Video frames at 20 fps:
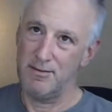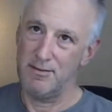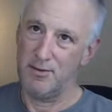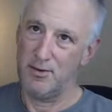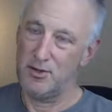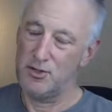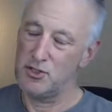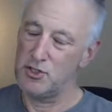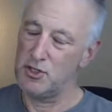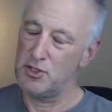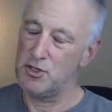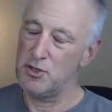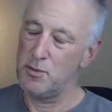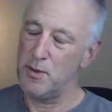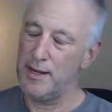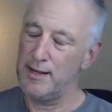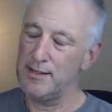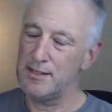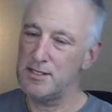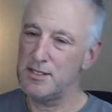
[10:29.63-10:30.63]
Should you
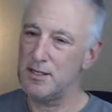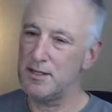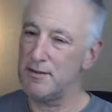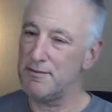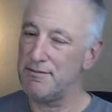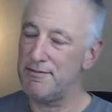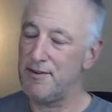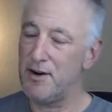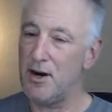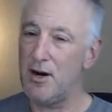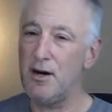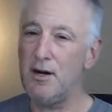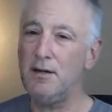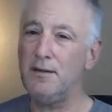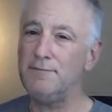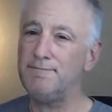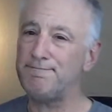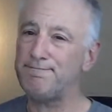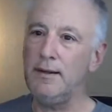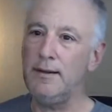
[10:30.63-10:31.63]
wait until the fall?
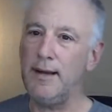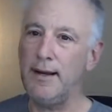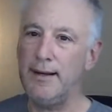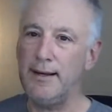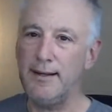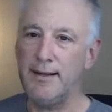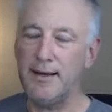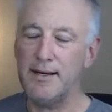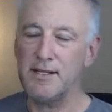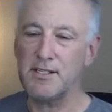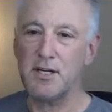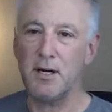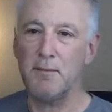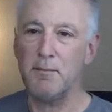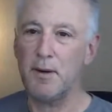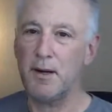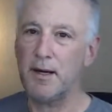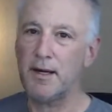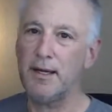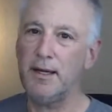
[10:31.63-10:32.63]
90 days on
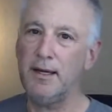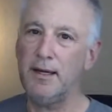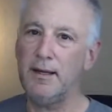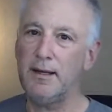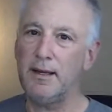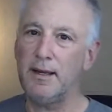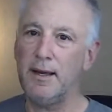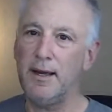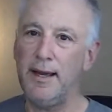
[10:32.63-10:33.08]
market,